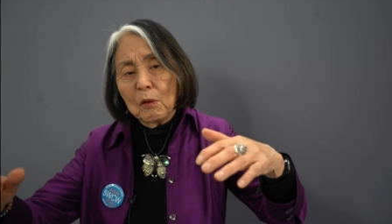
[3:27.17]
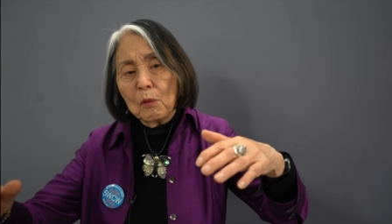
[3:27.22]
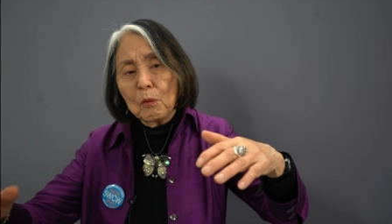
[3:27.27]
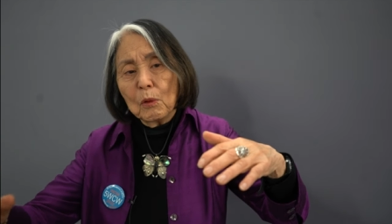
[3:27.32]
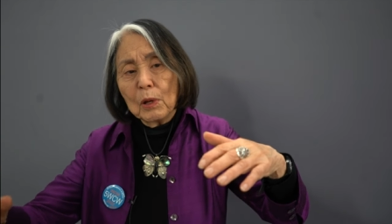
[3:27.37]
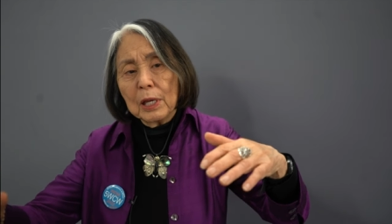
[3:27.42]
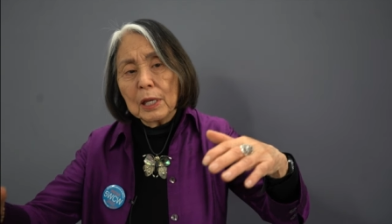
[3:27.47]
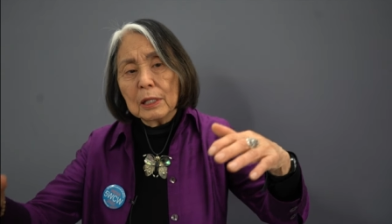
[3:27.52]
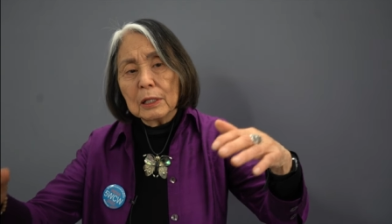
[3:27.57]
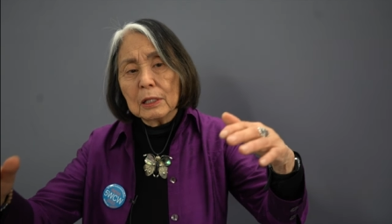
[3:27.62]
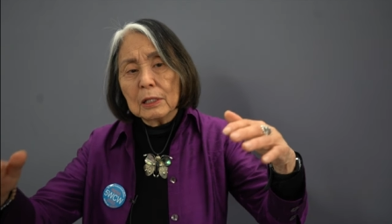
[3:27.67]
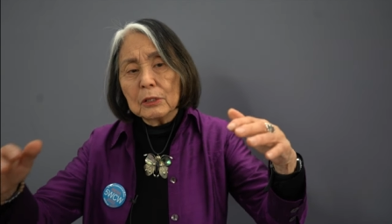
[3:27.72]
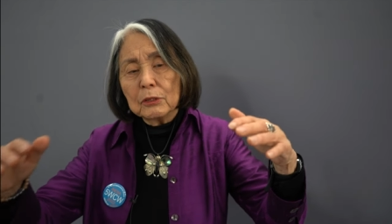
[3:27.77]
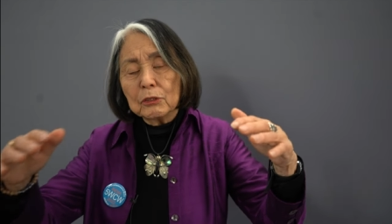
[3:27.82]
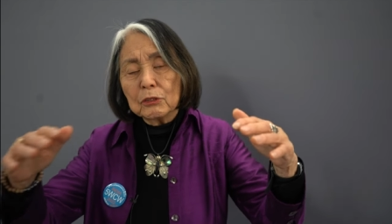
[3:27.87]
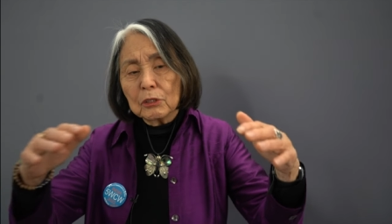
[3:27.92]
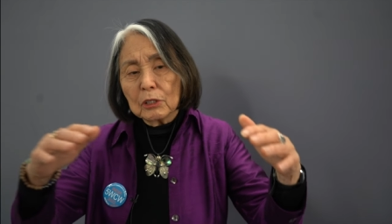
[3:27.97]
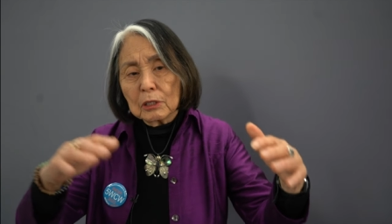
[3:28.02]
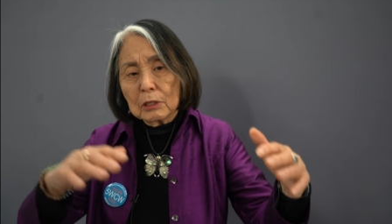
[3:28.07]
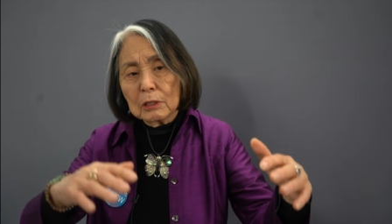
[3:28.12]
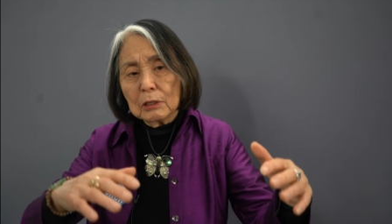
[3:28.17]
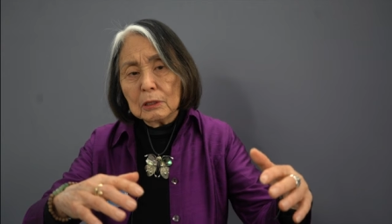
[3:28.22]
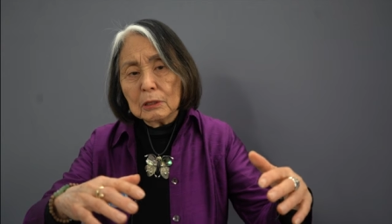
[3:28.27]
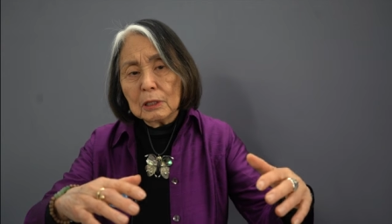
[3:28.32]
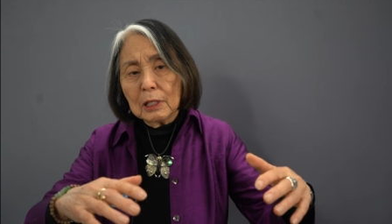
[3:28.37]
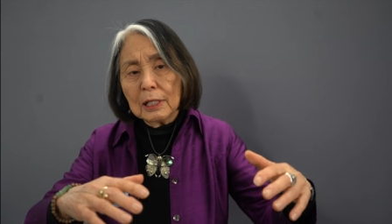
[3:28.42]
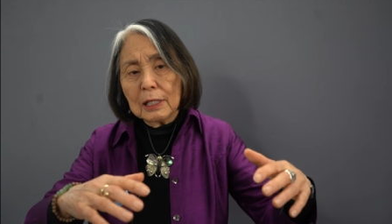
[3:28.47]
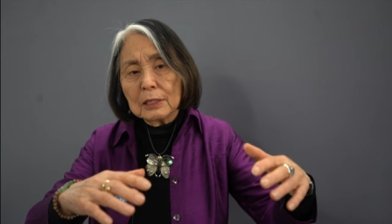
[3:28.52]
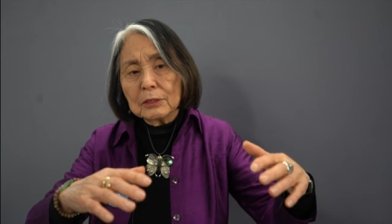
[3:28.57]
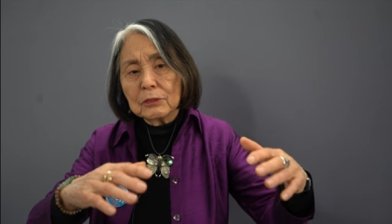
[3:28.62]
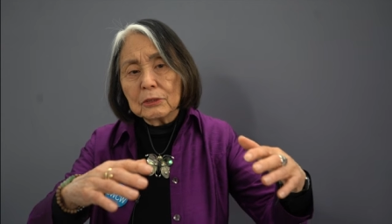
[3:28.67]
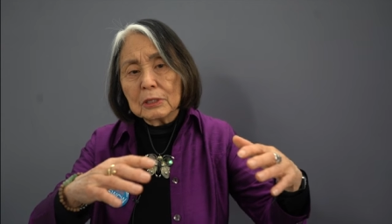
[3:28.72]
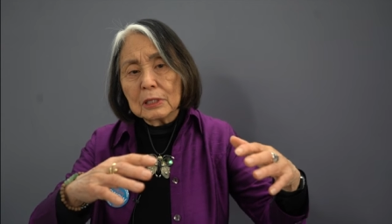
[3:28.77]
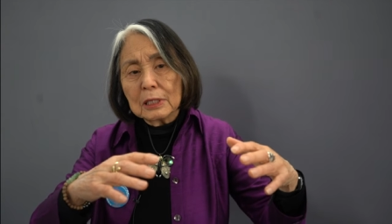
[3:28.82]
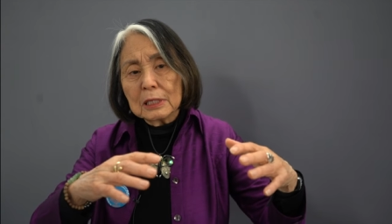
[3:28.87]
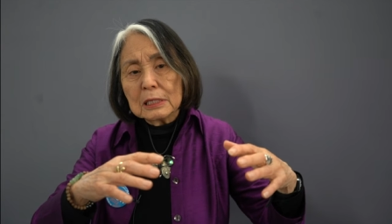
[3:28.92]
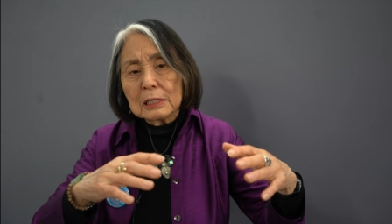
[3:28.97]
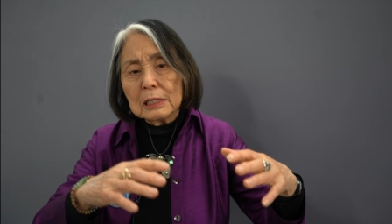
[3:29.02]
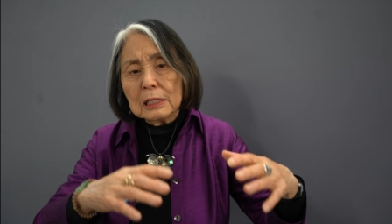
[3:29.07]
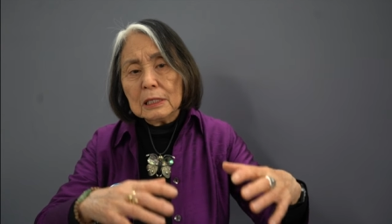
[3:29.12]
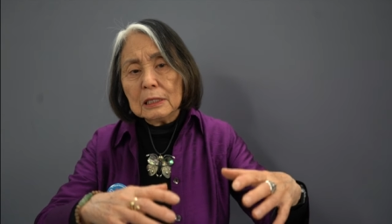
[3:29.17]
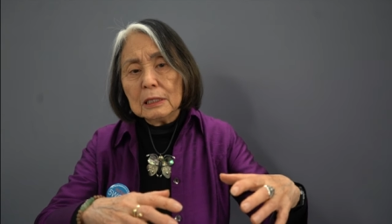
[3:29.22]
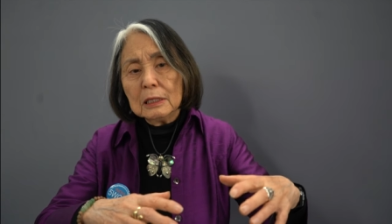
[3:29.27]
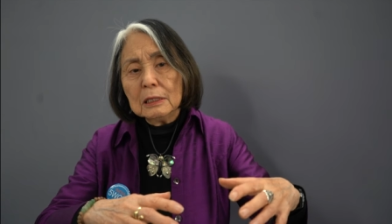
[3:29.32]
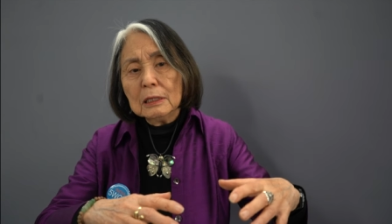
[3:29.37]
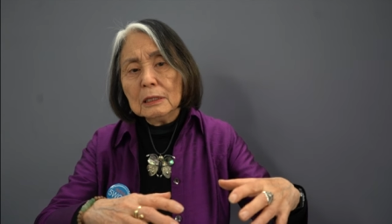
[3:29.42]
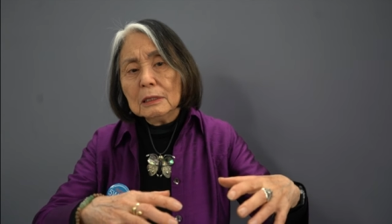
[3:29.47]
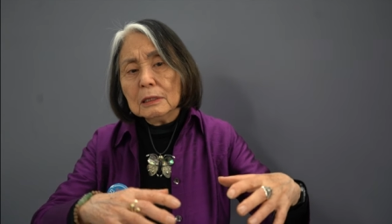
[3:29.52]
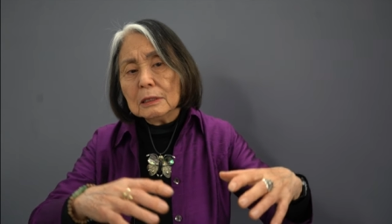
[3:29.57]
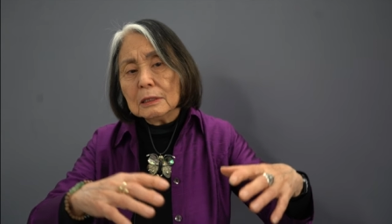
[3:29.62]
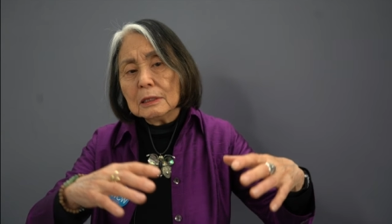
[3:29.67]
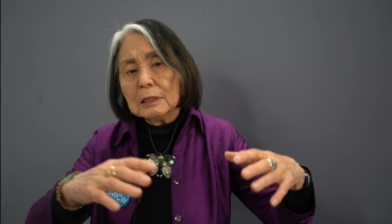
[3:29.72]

when circle as an idea